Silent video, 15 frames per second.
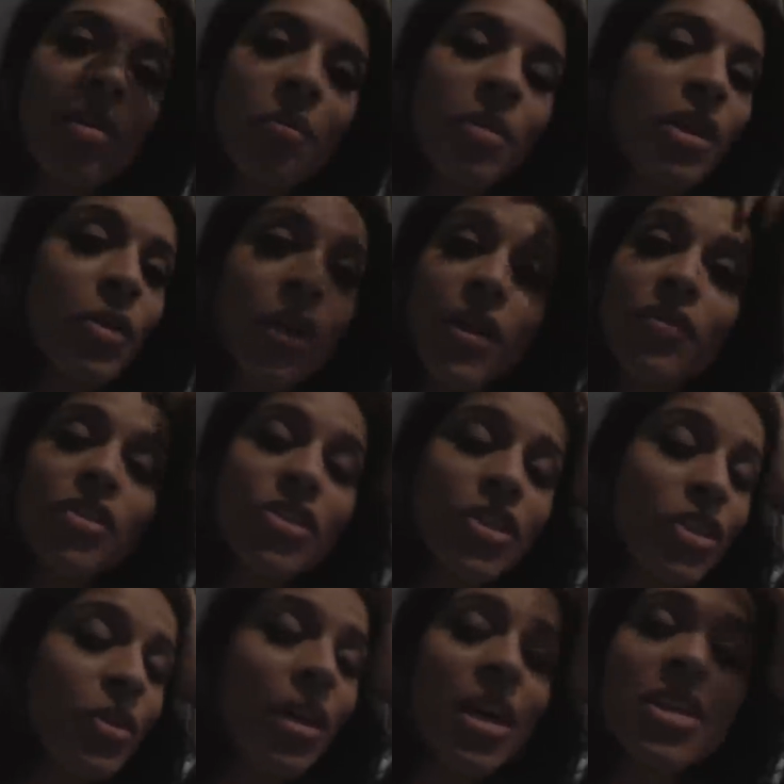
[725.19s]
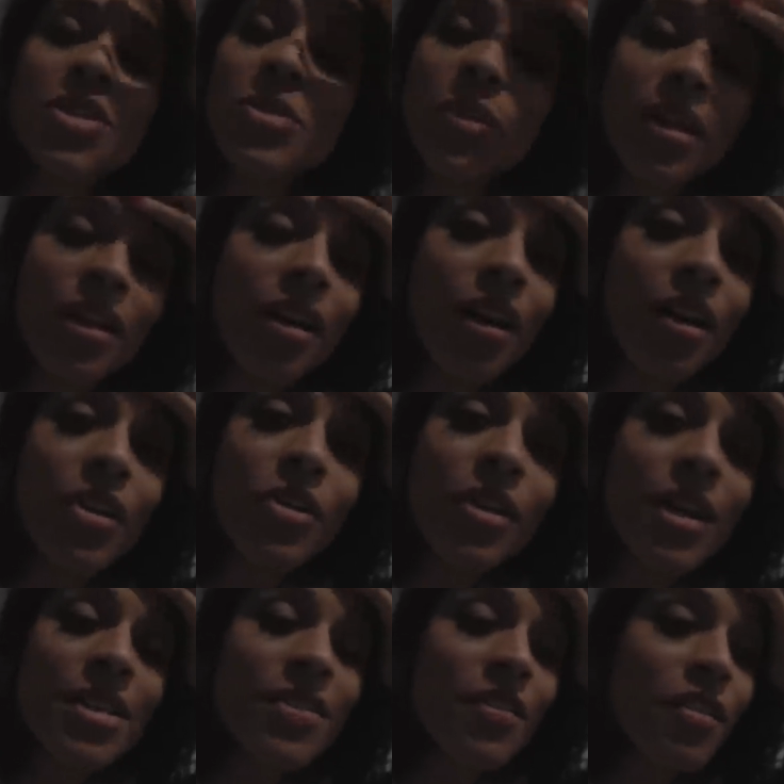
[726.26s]
being grateful to you. I swear to God, you
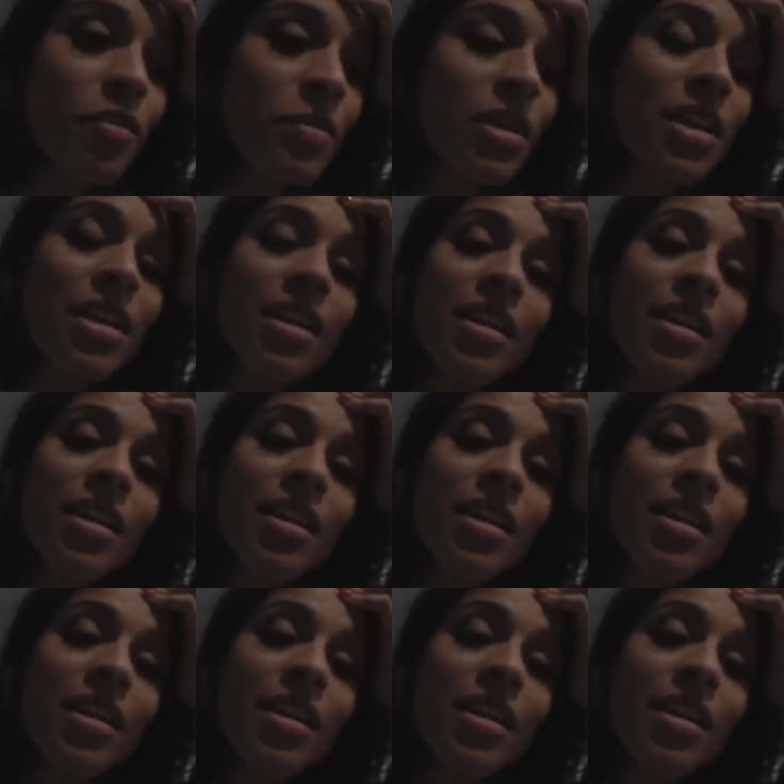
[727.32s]
guys have given me...